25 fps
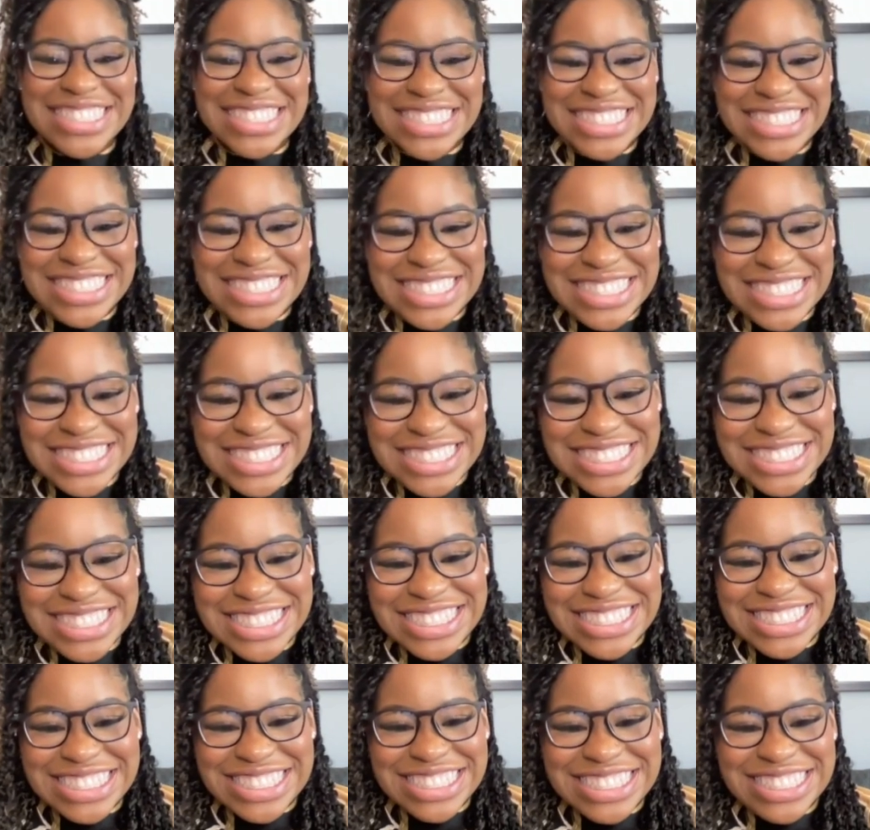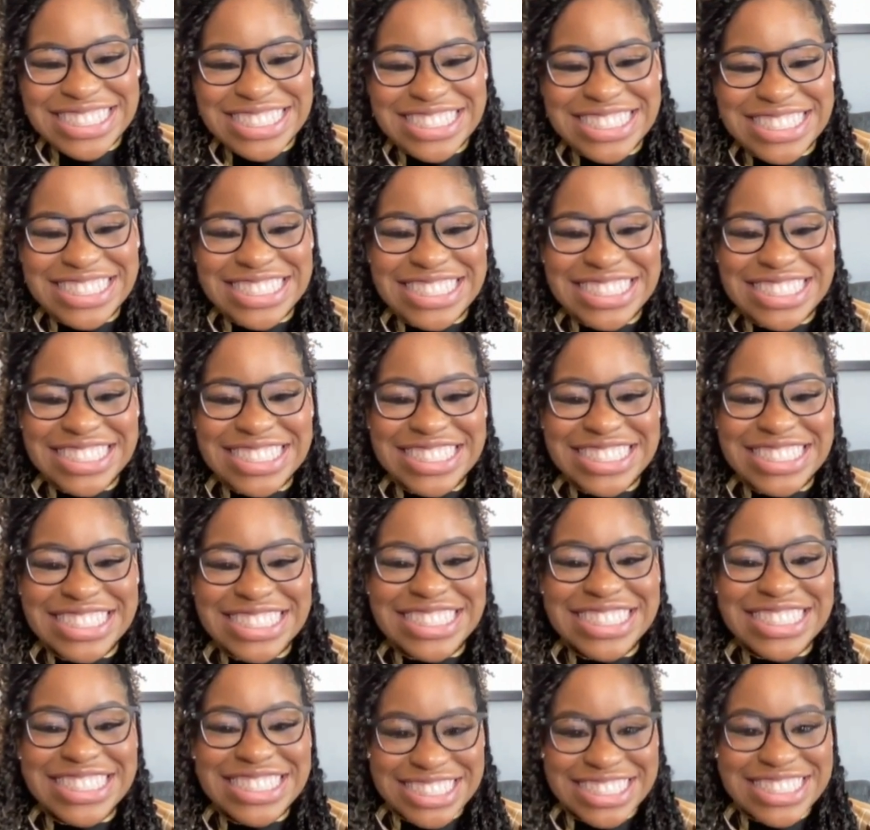
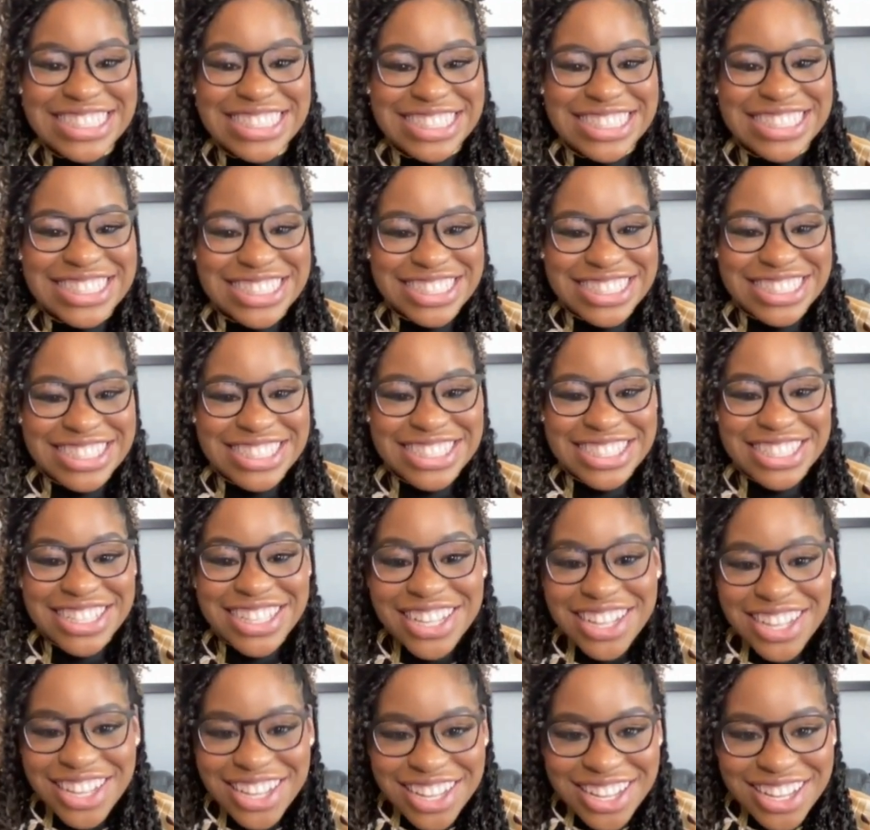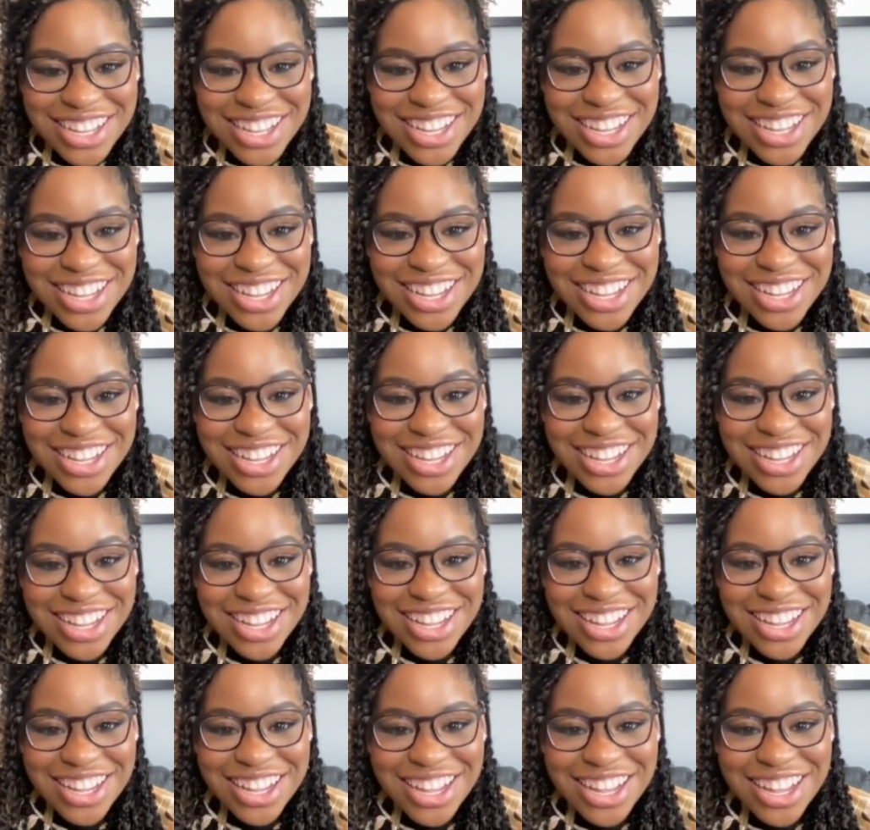
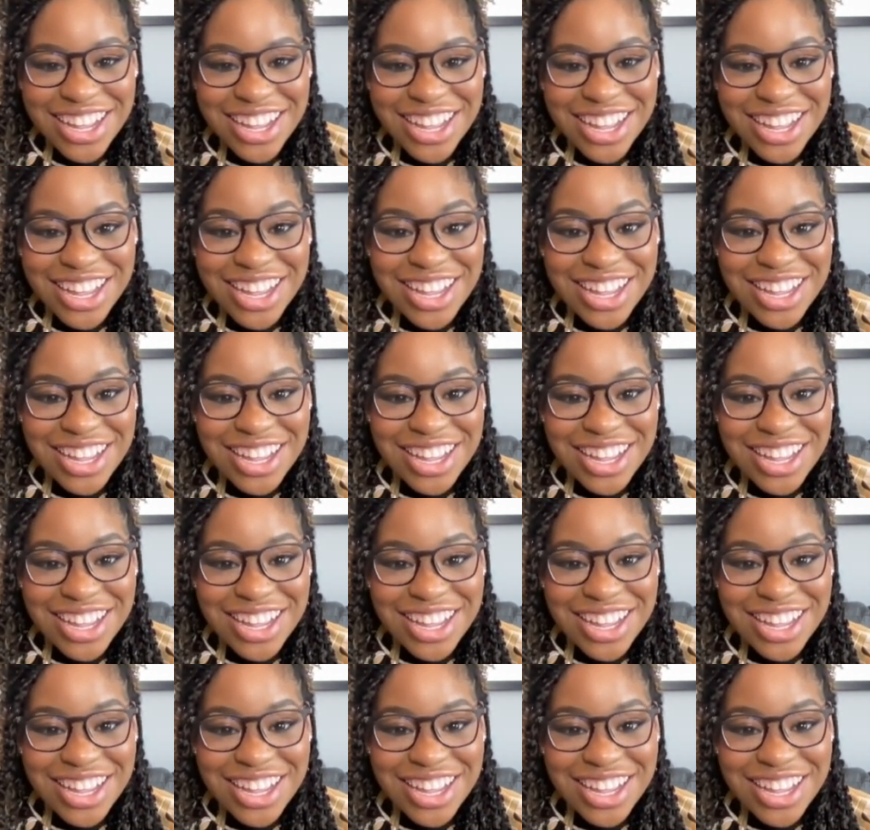This person isn't speaking.